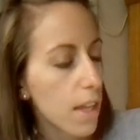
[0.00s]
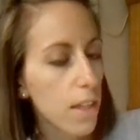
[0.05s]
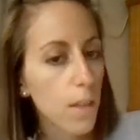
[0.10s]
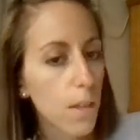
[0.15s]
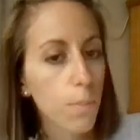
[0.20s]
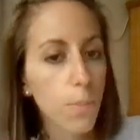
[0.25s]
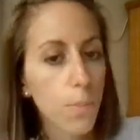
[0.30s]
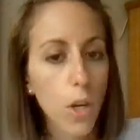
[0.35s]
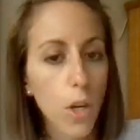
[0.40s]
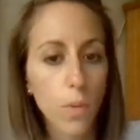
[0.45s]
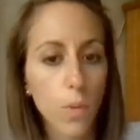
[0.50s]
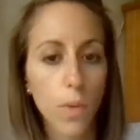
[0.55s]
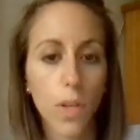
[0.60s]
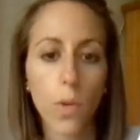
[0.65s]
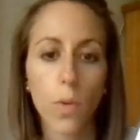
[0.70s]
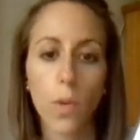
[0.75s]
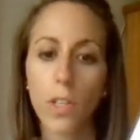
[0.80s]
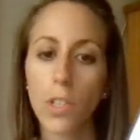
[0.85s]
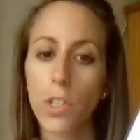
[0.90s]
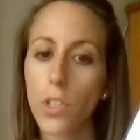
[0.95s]
The bird
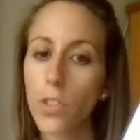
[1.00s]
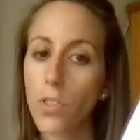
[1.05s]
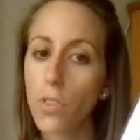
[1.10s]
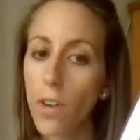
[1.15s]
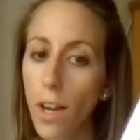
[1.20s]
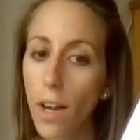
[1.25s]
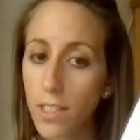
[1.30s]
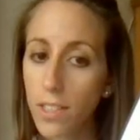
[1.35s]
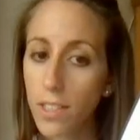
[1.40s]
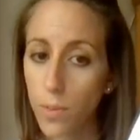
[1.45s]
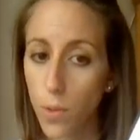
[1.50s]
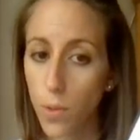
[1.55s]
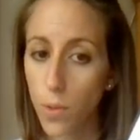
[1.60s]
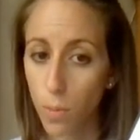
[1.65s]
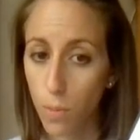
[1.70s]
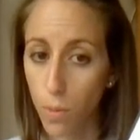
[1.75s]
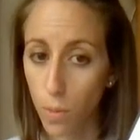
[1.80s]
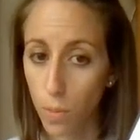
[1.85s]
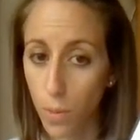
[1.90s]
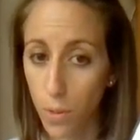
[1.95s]
we're going to cross the
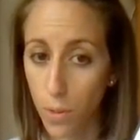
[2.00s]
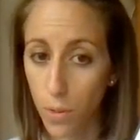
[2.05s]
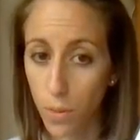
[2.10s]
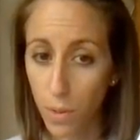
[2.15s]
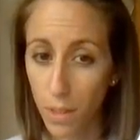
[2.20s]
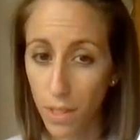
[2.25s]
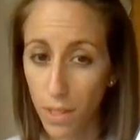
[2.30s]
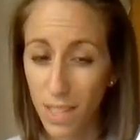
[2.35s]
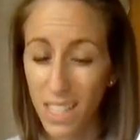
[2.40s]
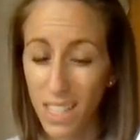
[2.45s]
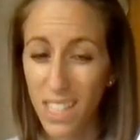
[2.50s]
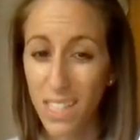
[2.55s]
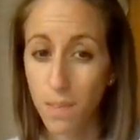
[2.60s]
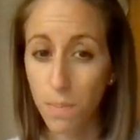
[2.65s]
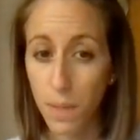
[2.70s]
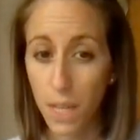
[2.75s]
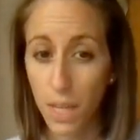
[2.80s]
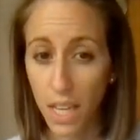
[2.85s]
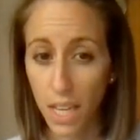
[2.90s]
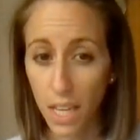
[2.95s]
purple bird with is
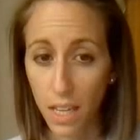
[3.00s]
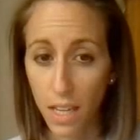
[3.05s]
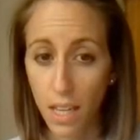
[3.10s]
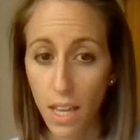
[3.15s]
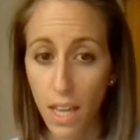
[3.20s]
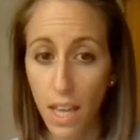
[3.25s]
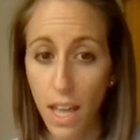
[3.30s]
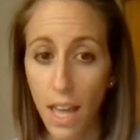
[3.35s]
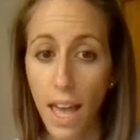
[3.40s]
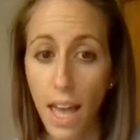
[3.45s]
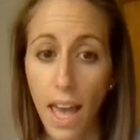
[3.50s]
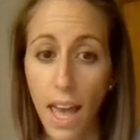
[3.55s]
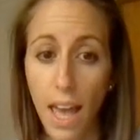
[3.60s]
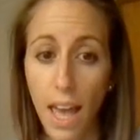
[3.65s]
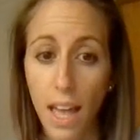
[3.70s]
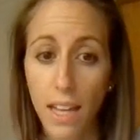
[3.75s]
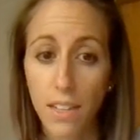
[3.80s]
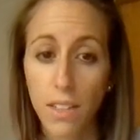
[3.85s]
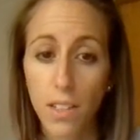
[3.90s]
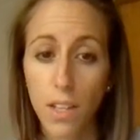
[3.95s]
pink.
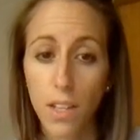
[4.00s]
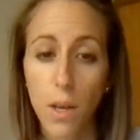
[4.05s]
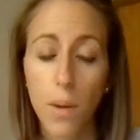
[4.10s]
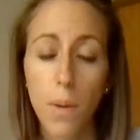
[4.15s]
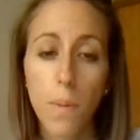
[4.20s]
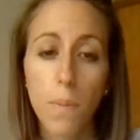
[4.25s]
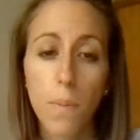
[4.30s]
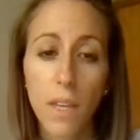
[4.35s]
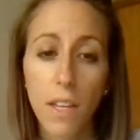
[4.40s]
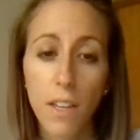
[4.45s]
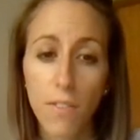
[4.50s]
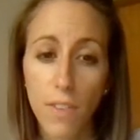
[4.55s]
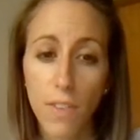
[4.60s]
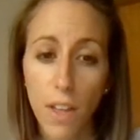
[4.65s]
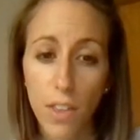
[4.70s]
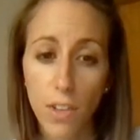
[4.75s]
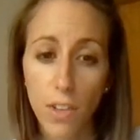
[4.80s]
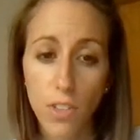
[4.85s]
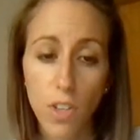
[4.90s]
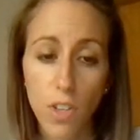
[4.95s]
And pink
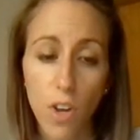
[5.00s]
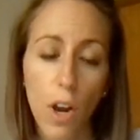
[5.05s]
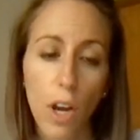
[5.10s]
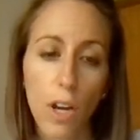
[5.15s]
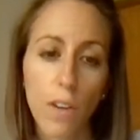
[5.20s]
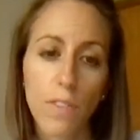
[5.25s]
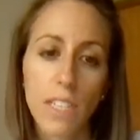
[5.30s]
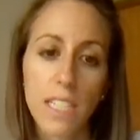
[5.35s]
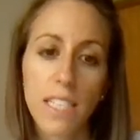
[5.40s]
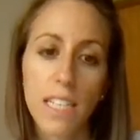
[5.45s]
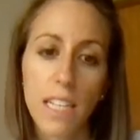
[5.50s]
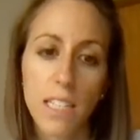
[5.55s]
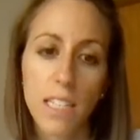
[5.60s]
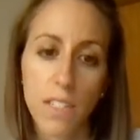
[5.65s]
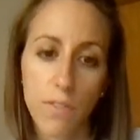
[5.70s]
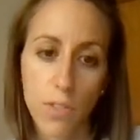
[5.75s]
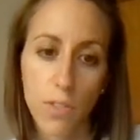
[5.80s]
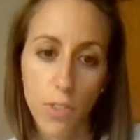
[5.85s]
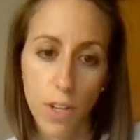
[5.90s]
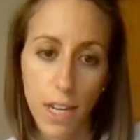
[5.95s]
feathers are a
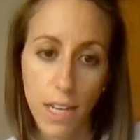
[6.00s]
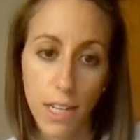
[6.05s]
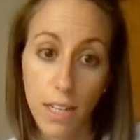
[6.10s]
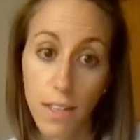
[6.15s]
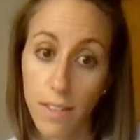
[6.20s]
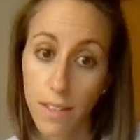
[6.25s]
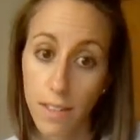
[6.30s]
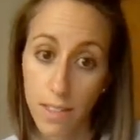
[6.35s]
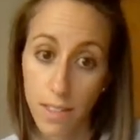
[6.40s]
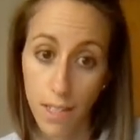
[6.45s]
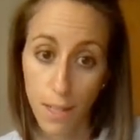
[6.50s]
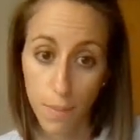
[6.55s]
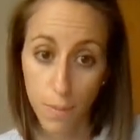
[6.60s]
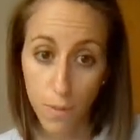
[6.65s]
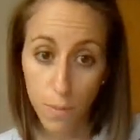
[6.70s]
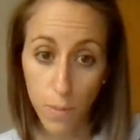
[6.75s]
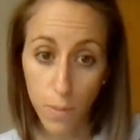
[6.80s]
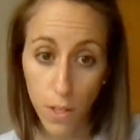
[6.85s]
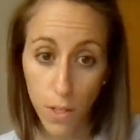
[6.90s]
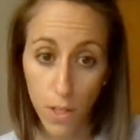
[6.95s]
recessive trait in this type
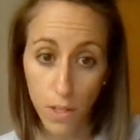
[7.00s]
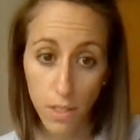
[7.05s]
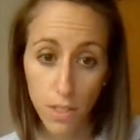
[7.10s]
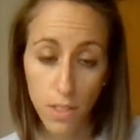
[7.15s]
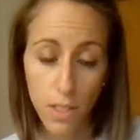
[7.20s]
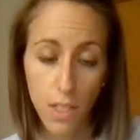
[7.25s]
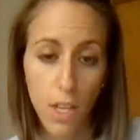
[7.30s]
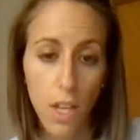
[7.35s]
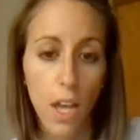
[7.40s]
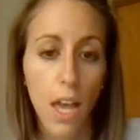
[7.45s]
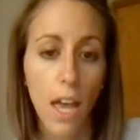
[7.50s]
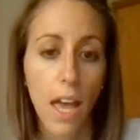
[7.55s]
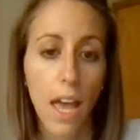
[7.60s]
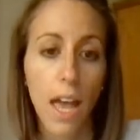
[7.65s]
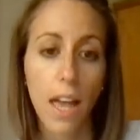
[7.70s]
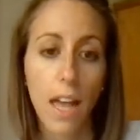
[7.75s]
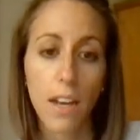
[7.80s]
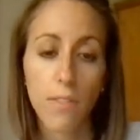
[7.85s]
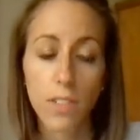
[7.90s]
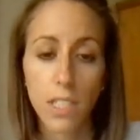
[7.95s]
of birds.
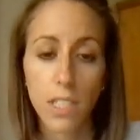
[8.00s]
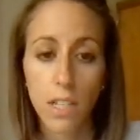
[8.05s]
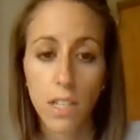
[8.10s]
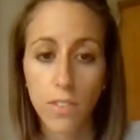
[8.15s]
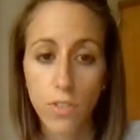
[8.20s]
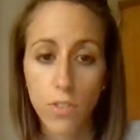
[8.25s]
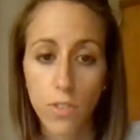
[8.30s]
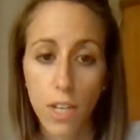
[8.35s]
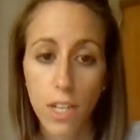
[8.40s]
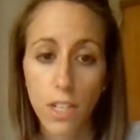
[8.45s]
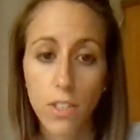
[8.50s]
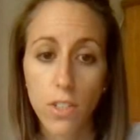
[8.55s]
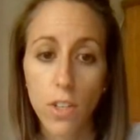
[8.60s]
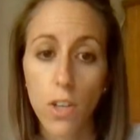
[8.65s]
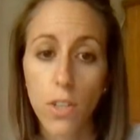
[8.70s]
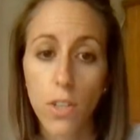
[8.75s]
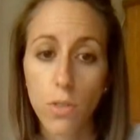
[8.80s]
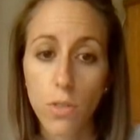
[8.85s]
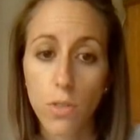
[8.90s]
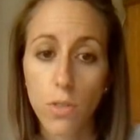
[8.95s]
And recessive traits
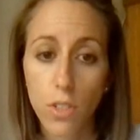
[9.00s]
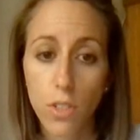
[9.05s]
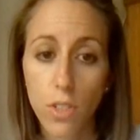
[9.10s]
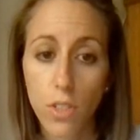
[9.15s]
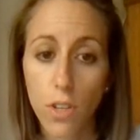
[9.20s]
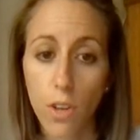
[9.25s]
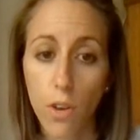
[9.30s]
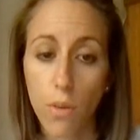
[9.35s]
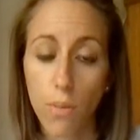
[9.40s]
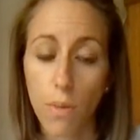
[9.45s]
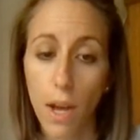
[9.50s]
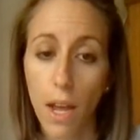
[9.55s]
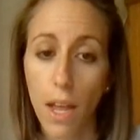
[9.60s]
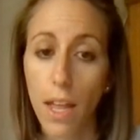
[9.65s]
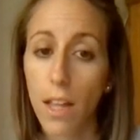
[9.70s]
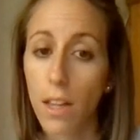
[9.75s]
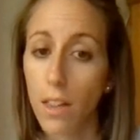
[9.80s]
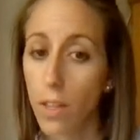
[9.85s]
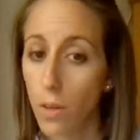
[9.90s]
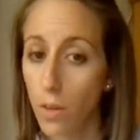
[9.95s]
are usually shown by
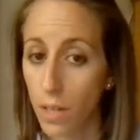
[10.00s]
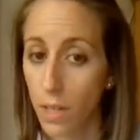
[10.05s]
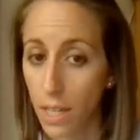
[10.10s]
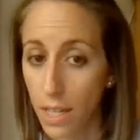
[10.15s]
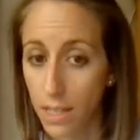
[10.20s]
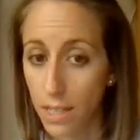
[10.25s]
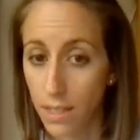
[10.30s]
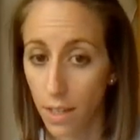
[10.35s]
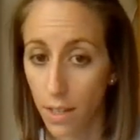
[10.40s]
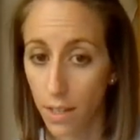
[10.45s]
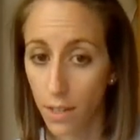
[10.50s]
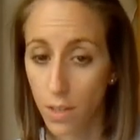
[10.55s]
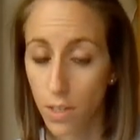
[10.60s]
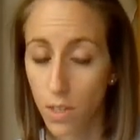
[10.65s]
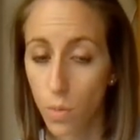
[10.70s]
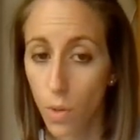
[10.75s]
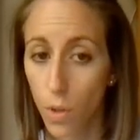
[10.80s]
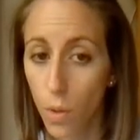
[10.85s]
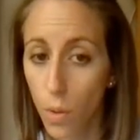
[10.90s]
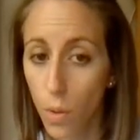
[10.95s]
a lowercase letter.
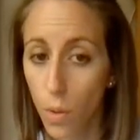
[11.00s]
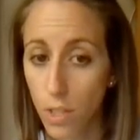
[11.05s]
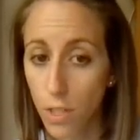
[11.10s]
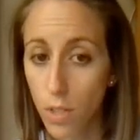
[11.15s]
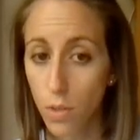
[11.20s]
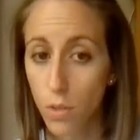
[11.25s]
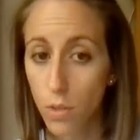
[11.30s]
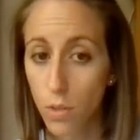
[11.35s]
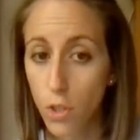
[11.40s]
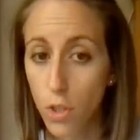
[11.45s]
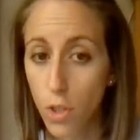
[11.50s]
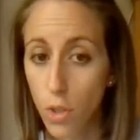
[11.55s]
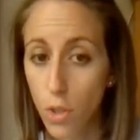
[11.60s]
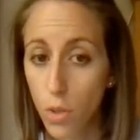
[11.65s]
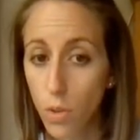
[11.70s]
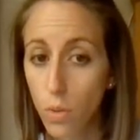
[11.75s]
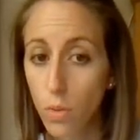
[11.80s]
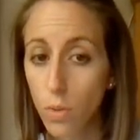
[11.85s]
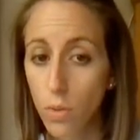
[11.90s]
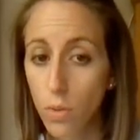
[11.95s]
So we're going to use
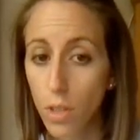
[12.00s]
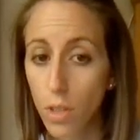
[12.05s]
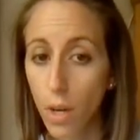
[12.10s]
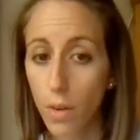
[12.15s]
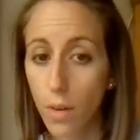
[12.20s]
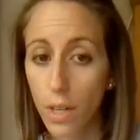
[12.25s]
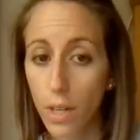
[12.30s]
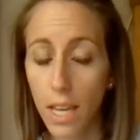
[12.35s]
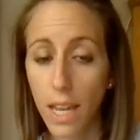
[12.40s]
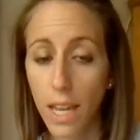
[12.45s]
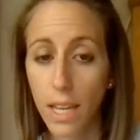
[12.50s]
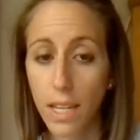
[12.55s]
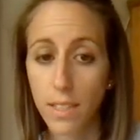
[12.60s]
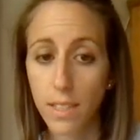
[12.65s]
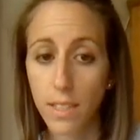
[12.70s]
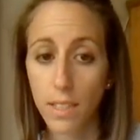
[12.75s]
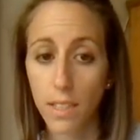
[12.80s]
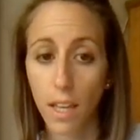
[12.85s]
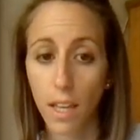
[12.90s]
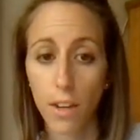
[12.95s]
2 lowercase
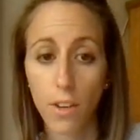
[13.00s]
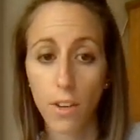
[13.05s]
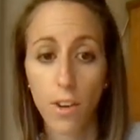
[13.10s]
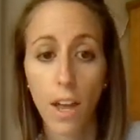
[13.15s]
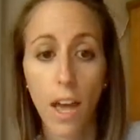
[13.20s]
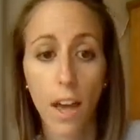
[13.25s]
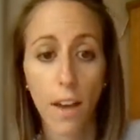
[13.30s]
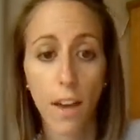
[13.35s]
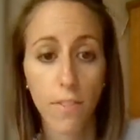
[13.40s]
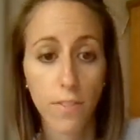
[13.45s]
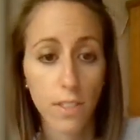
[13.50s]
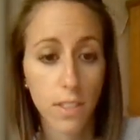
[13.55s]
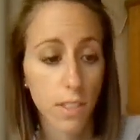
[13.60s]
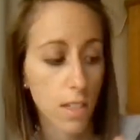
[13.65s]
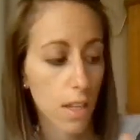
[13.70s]
letter F's.